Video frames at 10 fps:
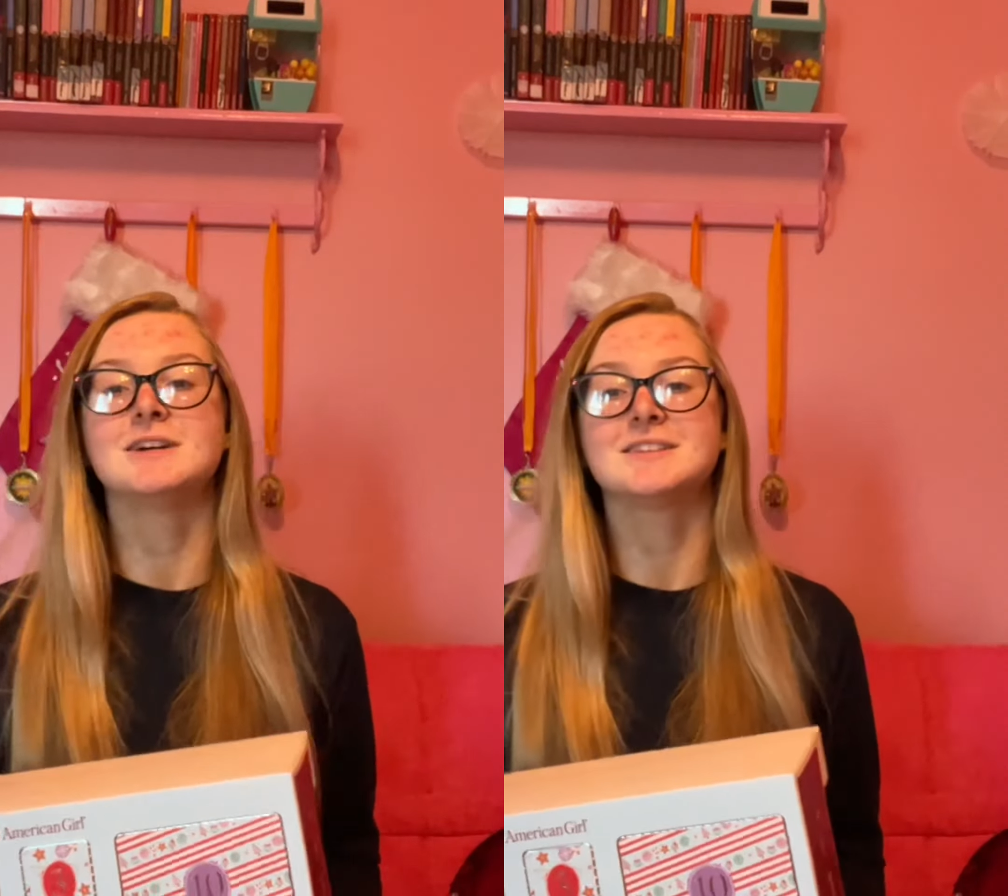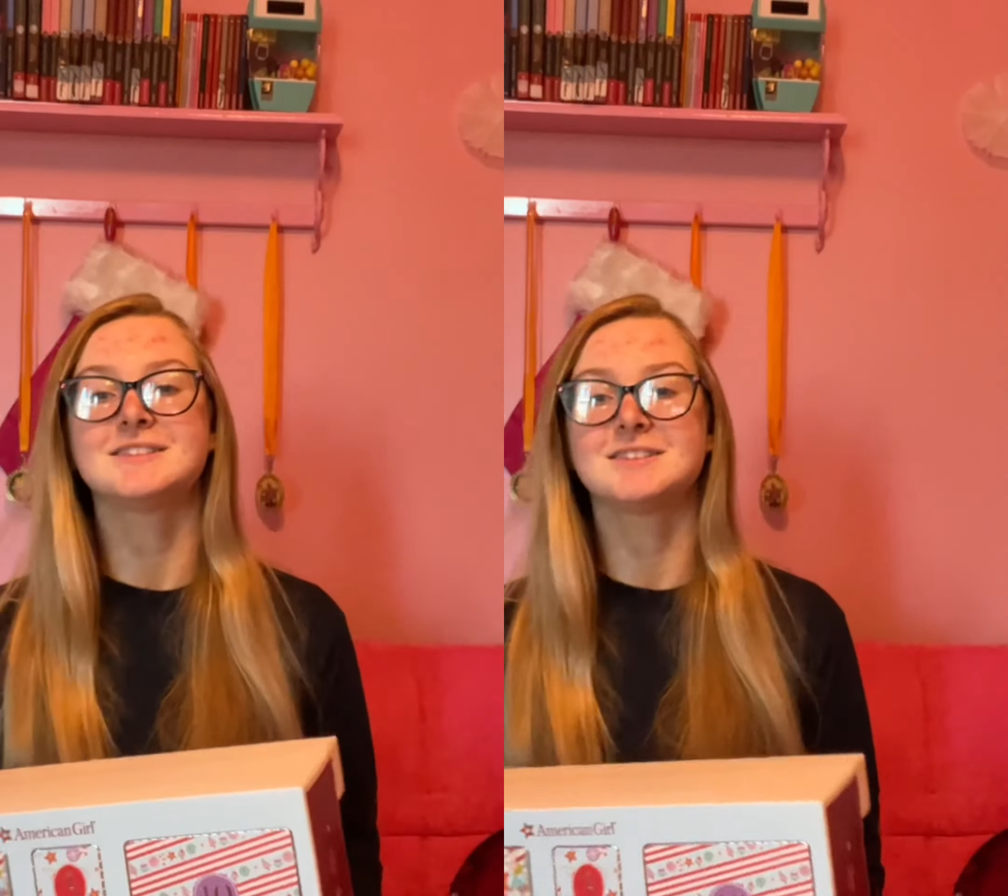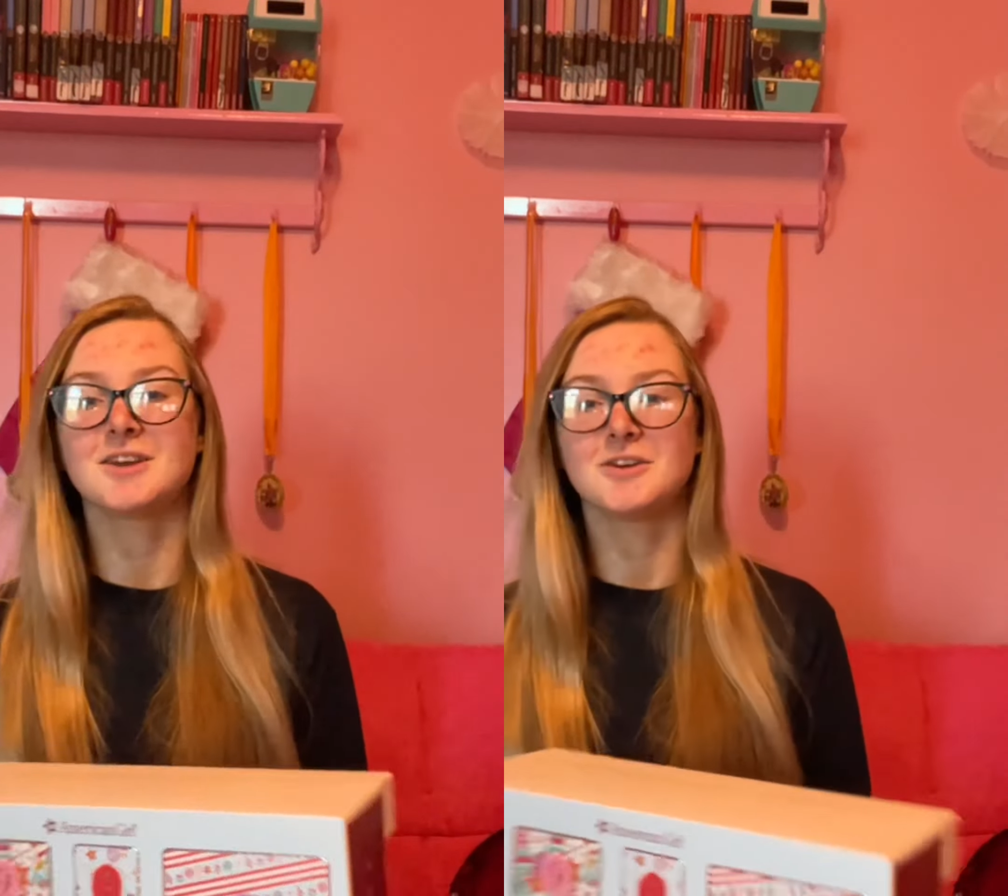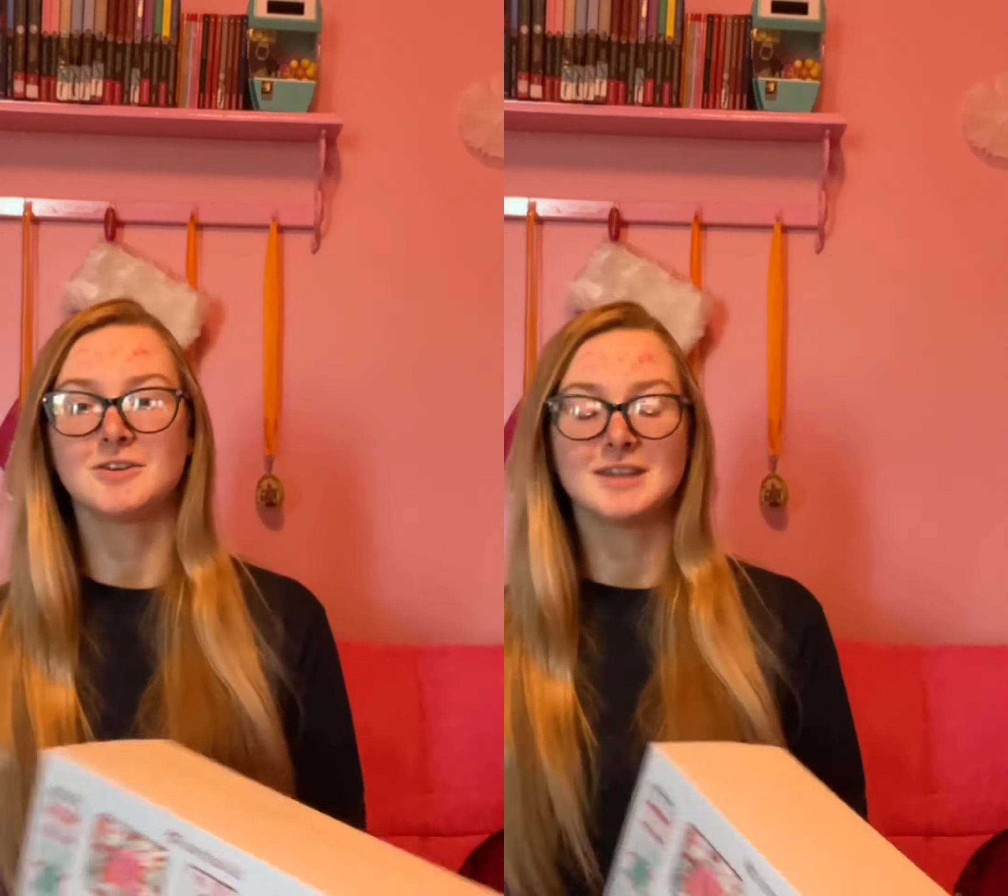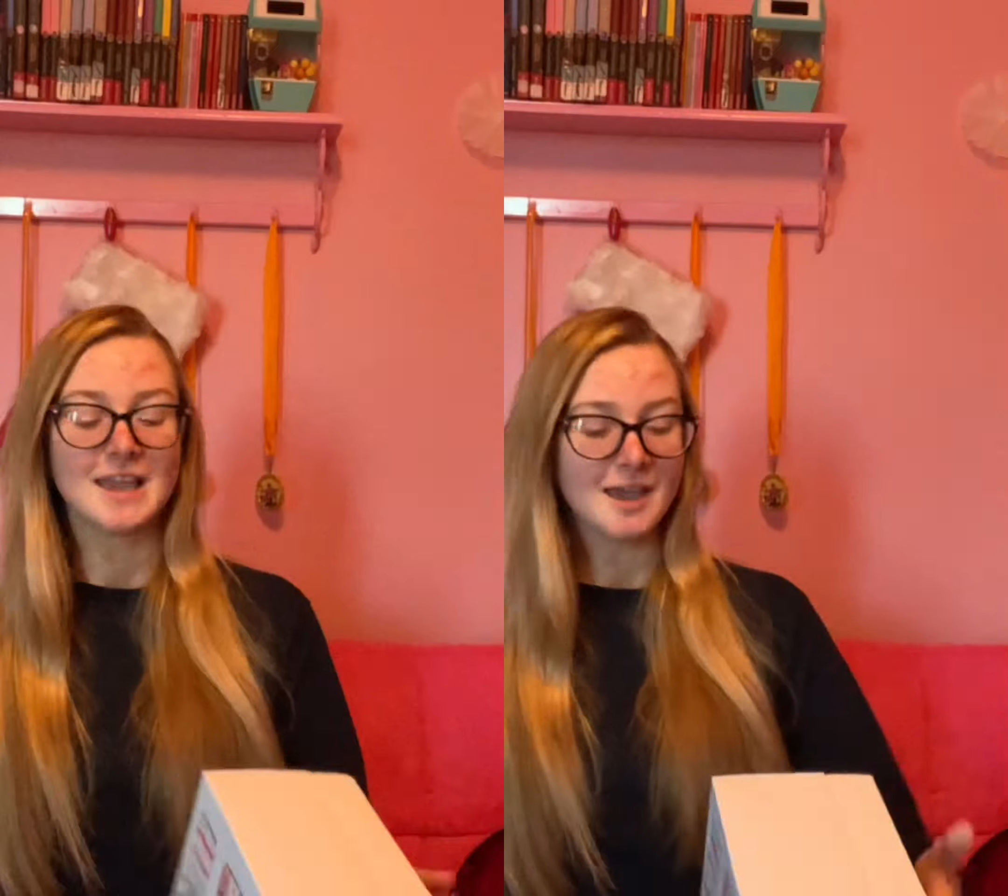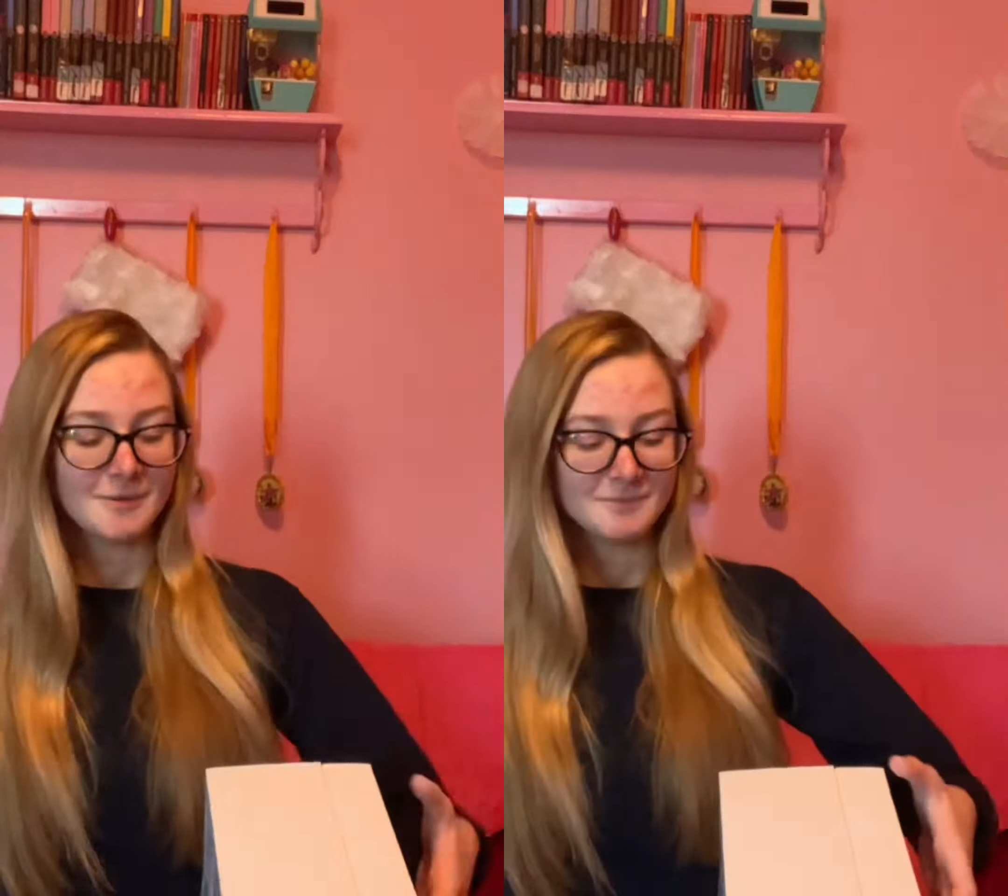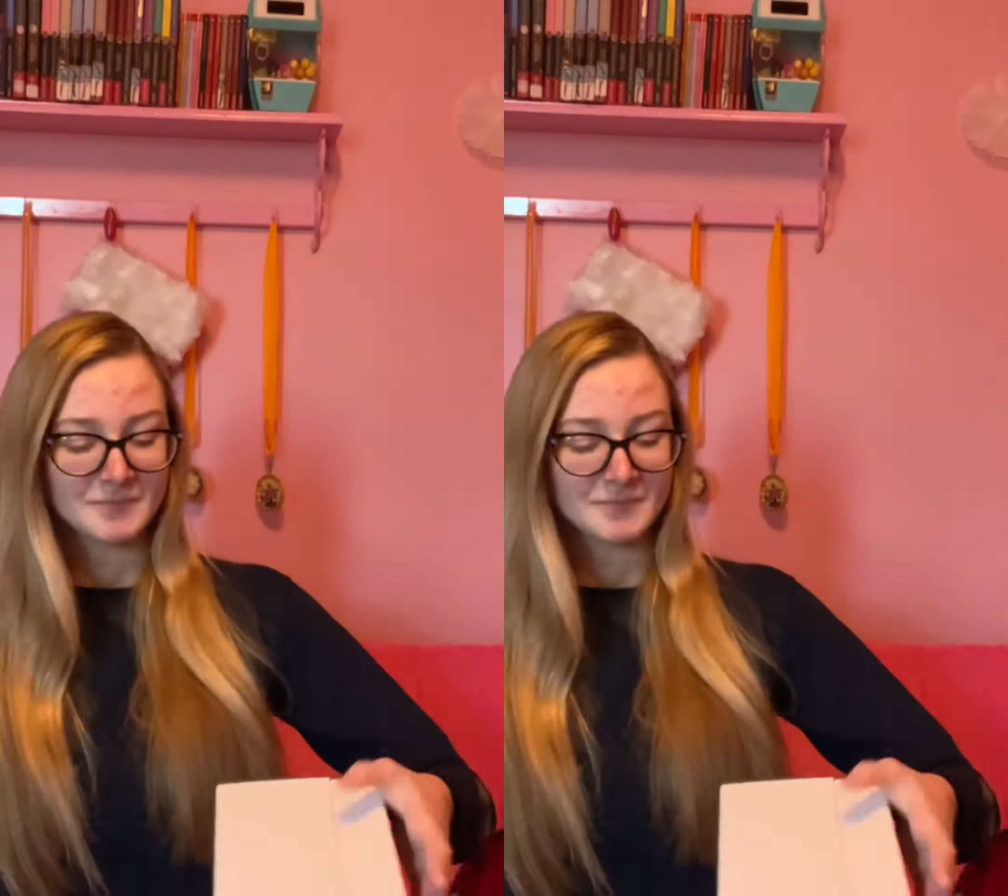So yeah,